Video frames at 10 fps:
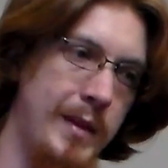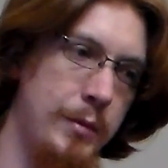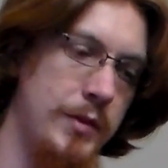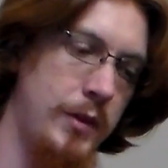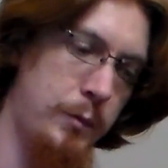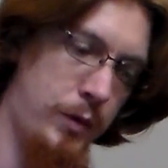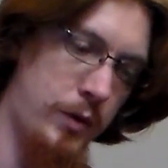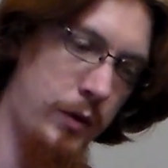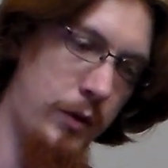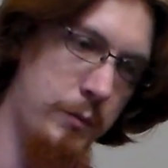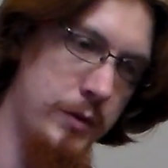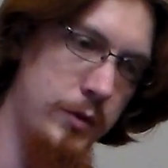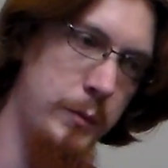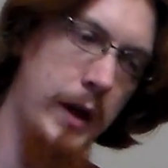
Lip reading: want to say spoiler alert, but too